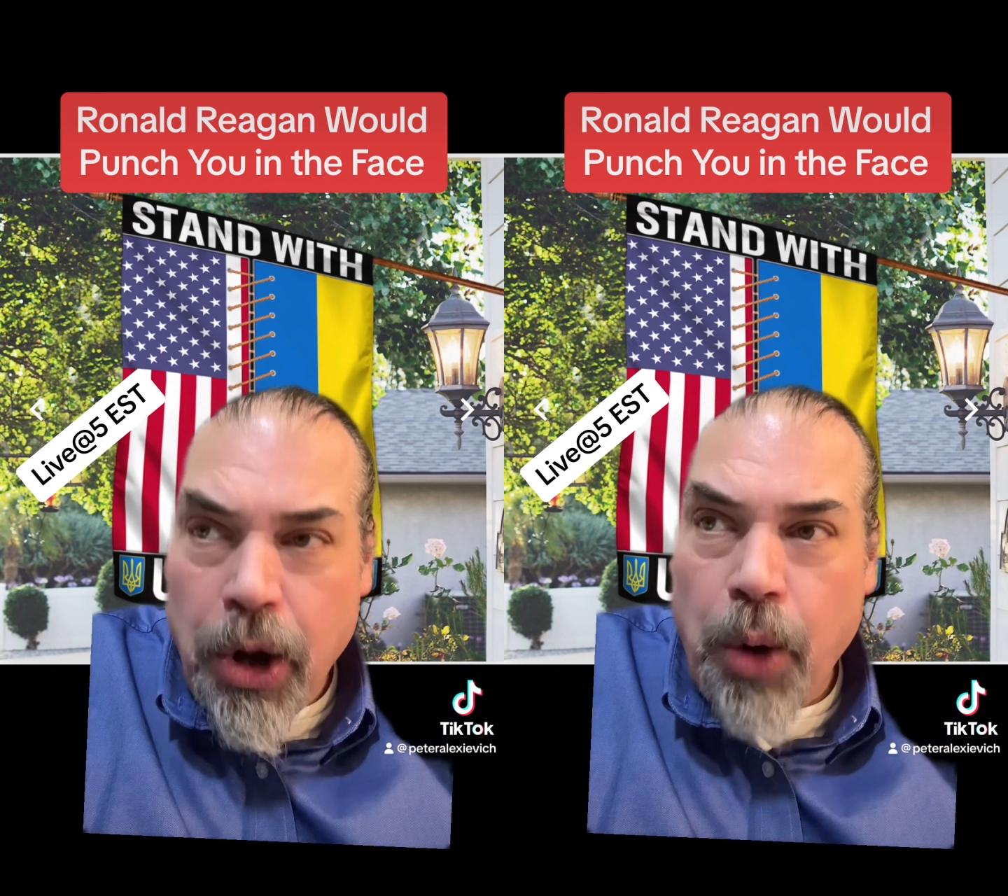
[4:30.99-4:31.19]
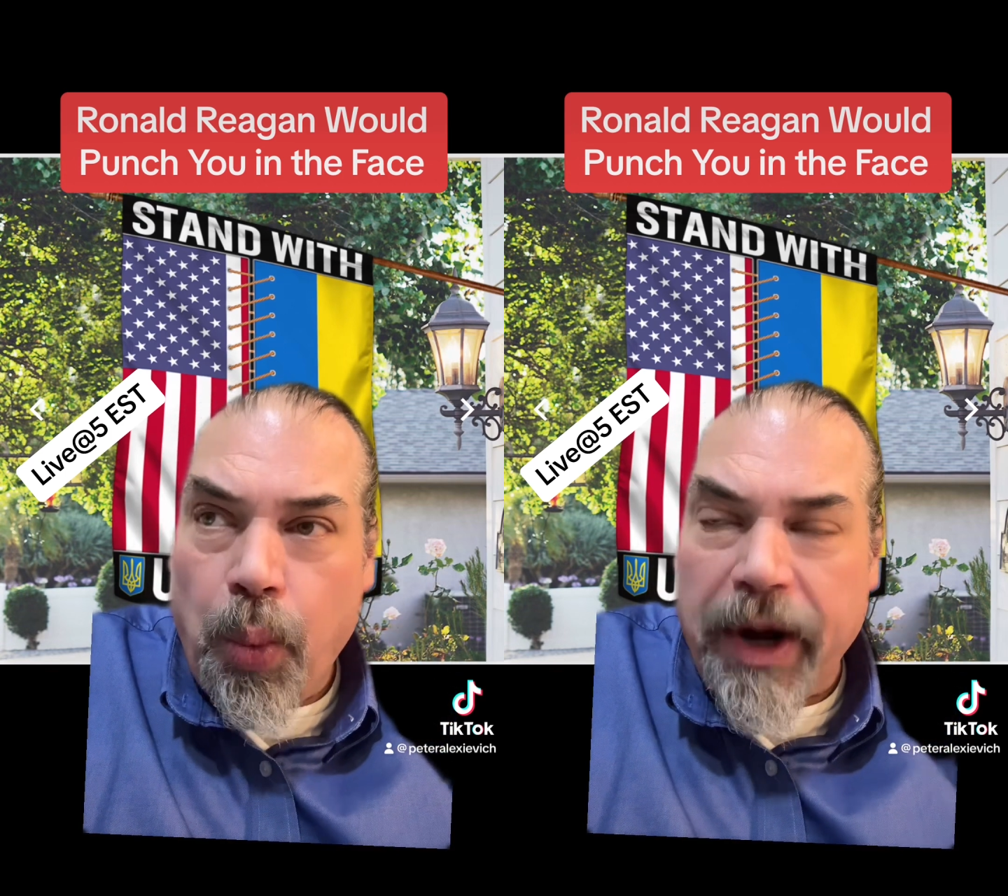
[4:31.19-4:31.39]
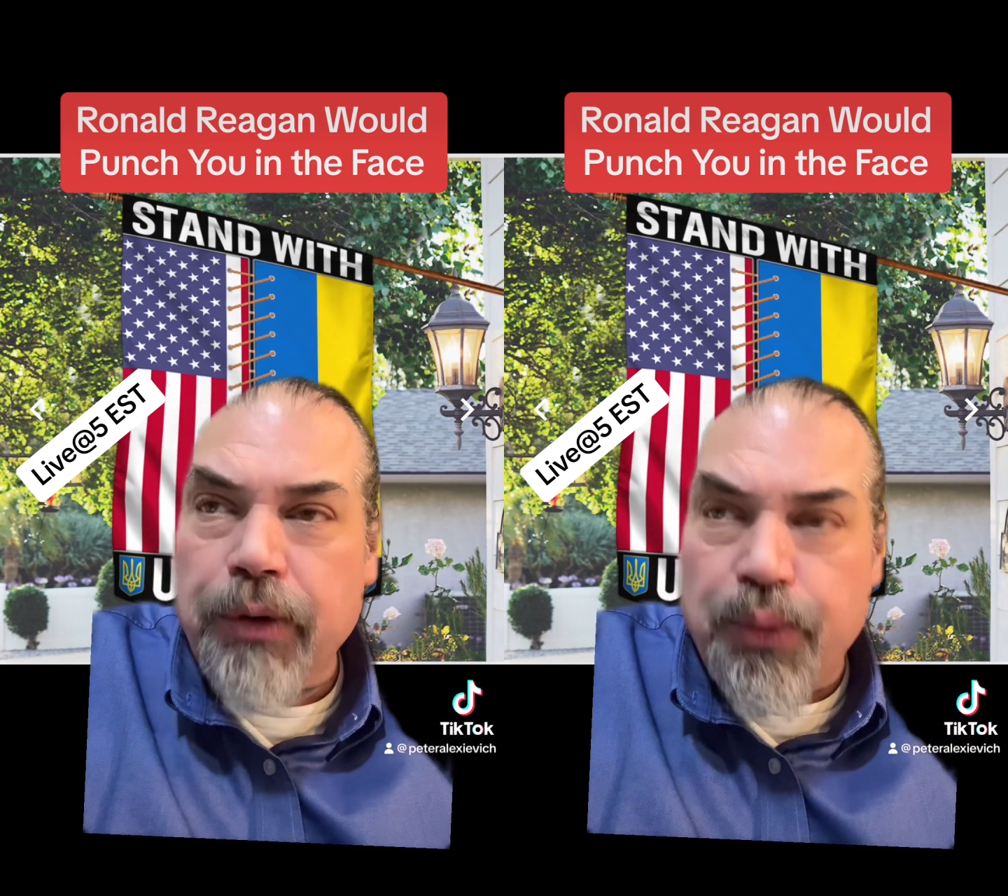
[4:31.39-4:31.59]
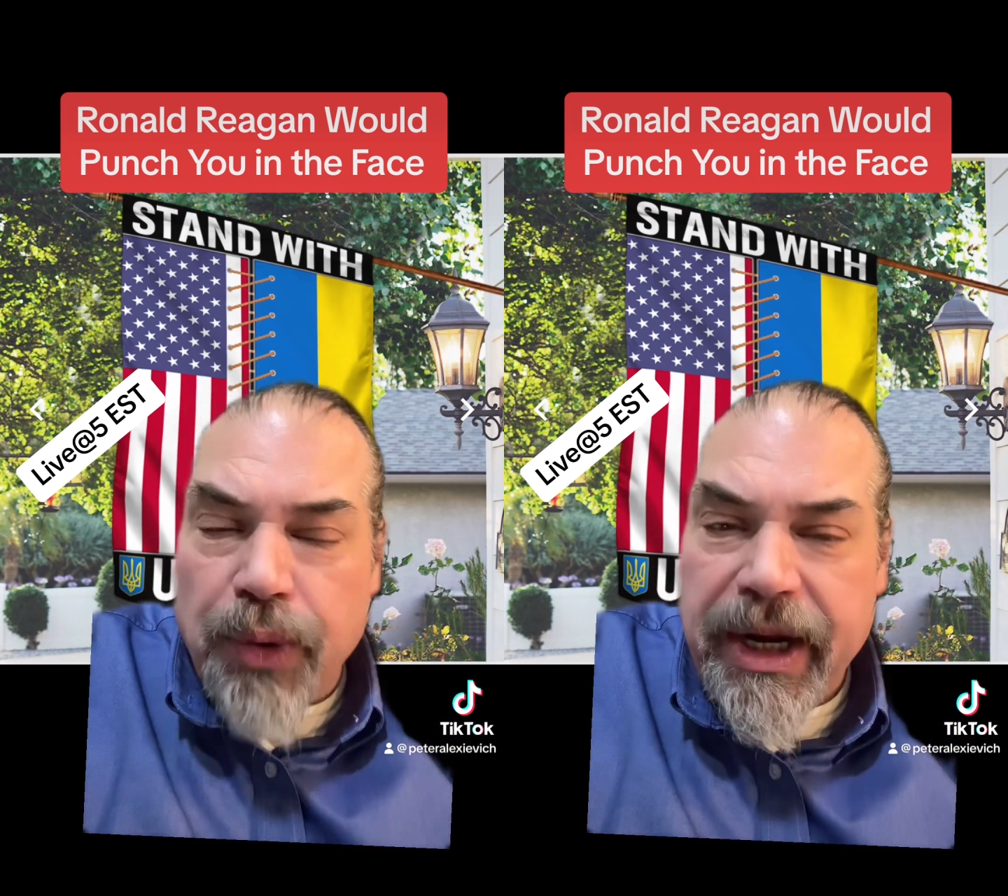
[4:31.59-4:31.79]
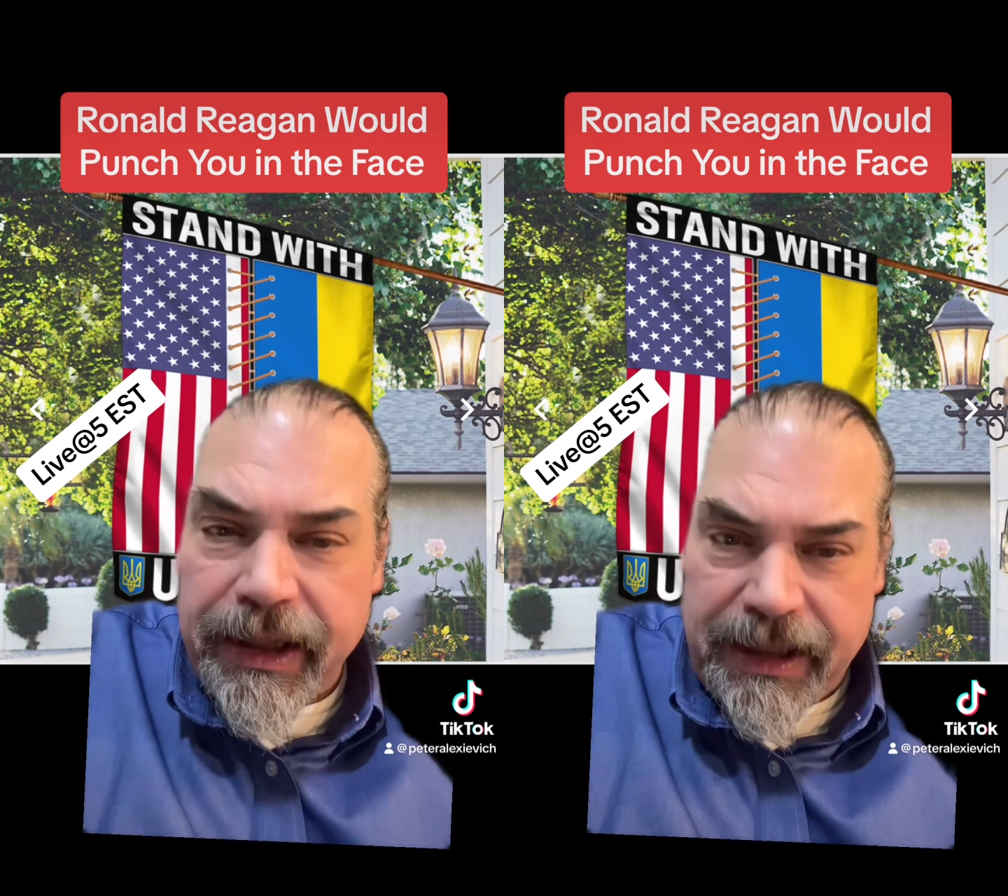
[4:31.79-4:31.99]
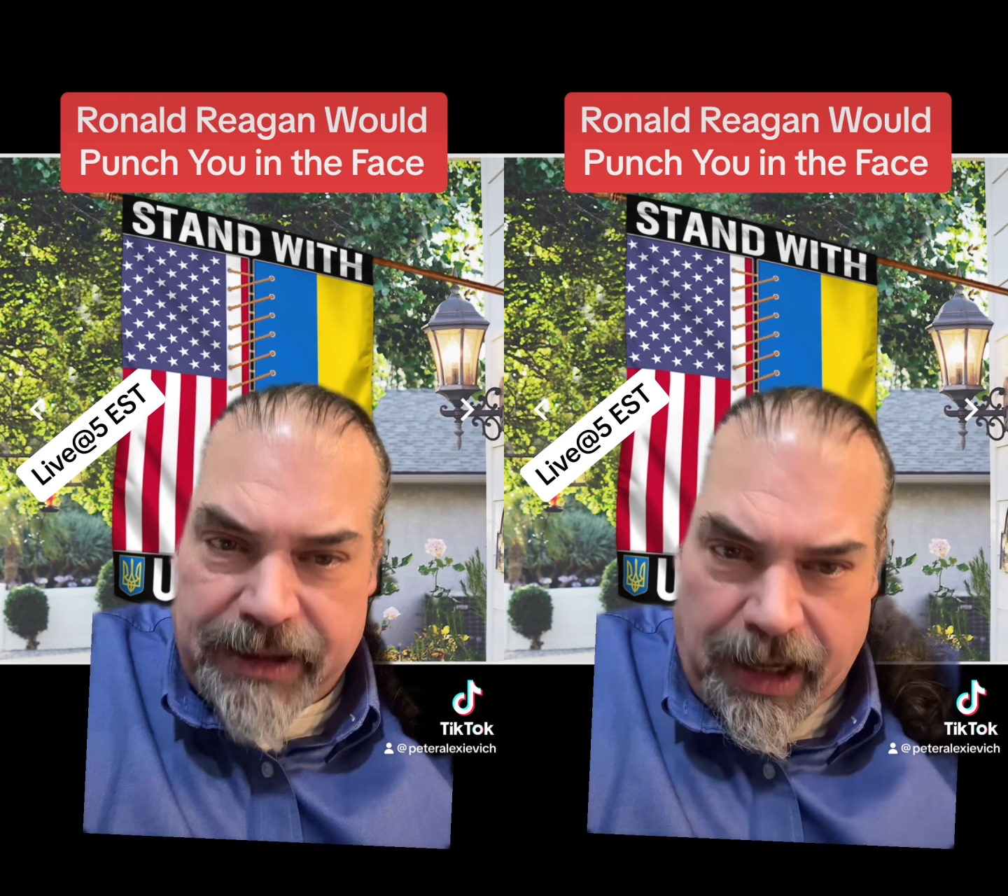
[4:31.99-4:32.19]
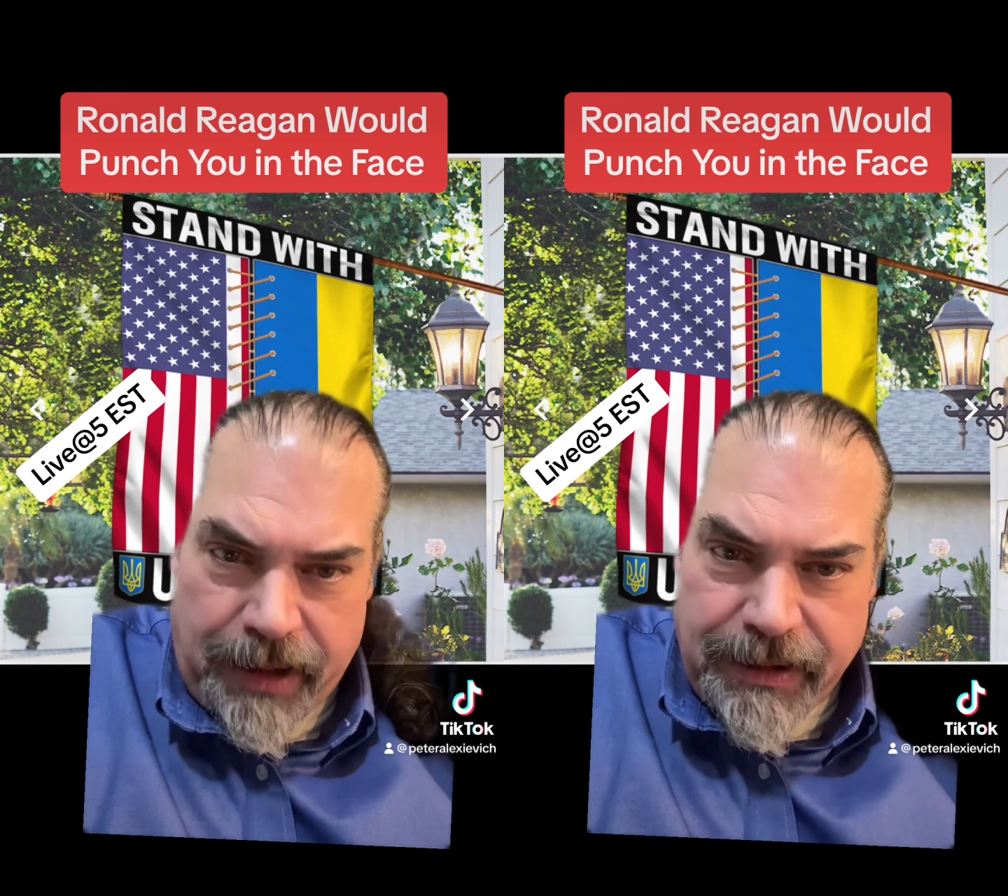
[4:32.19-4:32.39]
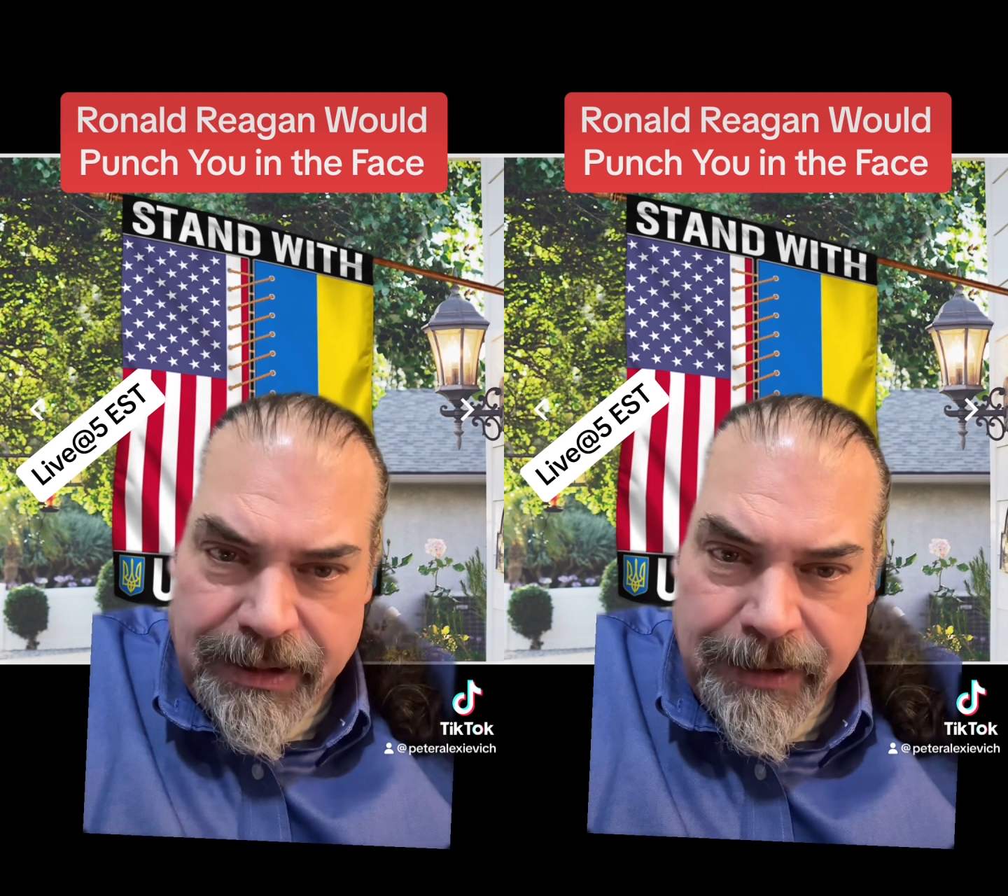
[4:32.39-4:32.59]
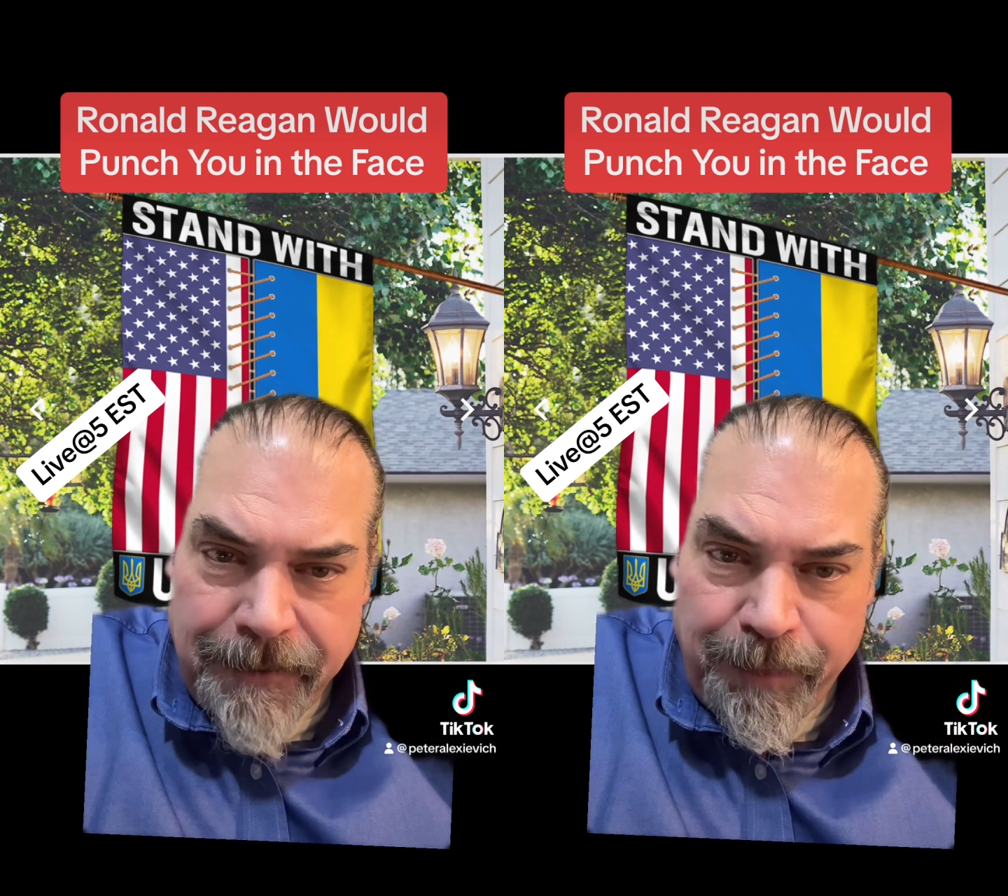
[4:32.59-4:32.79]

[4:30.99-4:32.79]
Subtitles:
what it really does